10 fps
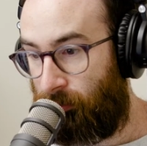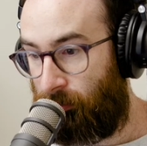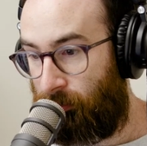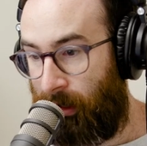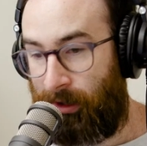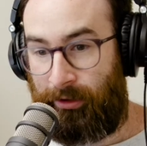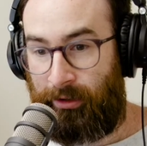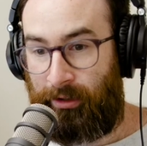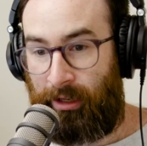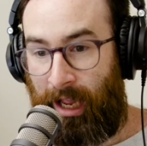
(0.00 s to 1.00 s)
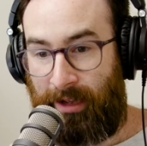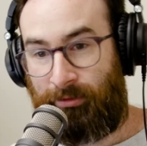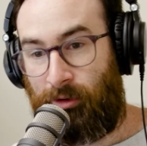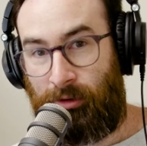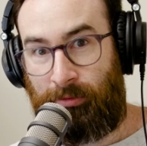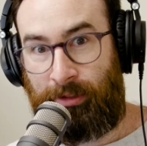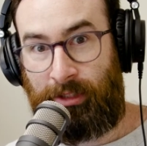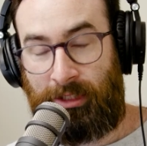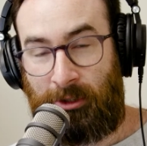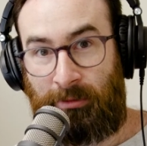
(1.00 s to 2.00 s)
rather than have COVID
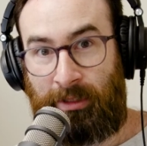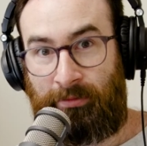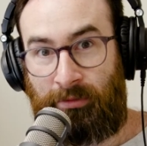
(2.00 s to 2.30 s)
and deal with